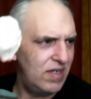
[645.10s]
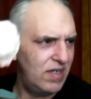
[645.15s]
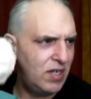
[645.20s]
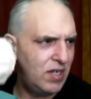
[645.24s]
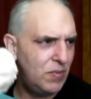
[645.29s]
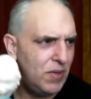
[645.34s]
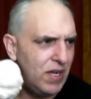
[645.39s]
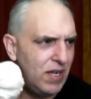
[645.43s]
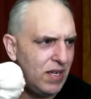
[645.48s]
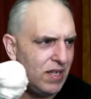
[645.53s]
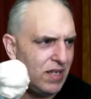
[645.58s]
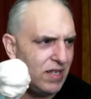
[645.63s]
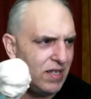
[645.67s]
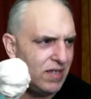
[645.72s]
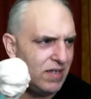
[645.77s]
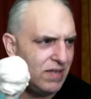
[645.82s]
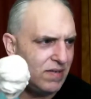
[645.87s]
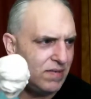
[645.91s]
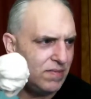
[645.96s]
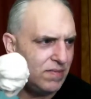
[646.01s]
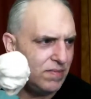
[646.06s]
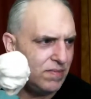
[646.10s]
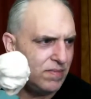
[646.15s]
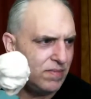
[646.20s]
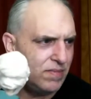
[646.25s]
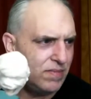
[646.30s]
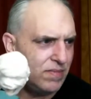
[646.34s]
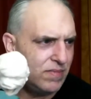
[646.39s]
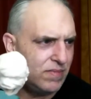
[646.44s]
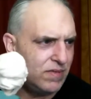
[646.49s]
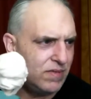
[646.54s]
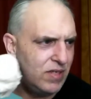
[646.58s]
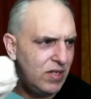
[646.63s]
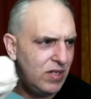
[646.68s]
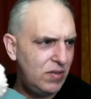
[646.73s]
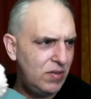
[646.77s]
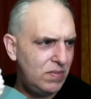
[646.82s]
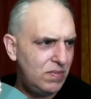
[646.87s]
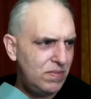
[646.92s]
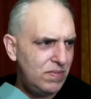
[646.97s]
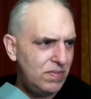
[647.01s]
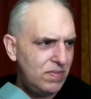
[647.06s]
A little bit?
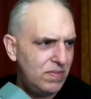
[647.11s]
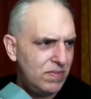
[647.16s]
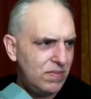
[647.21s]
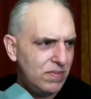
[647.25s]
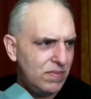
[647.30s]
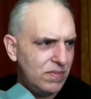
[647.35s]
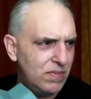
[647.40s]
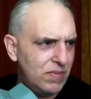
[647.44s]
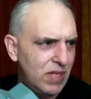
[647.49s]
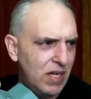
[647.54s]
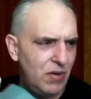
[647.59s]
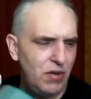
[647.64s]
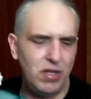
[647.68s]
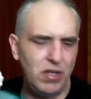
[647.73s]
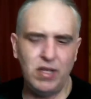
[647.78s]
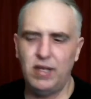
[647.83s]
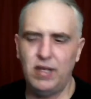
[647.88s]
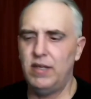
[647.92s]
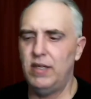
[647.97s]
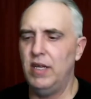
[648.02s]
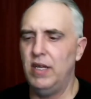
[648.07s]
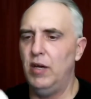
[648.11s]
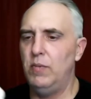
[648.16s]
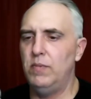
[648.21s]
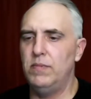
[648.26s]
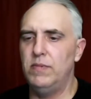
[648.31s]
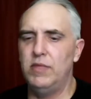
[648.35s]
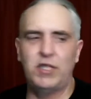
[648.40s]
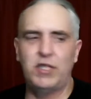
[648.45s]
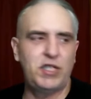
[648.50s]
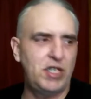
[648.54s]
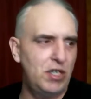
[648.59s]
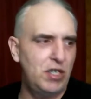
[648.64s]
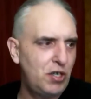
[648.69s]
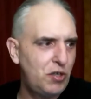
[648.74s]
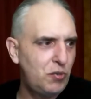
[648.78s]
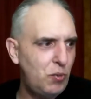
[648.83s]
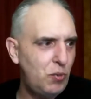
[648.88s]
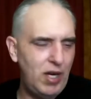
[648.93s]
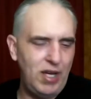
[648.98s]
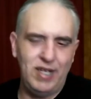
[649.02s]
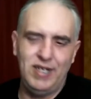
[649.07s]
Nope. Not really. Nope. It still
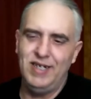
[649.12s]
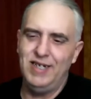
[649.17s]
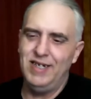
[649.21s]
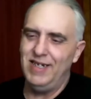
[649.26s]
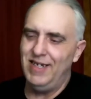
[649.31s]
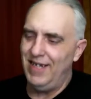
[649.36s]
looks white.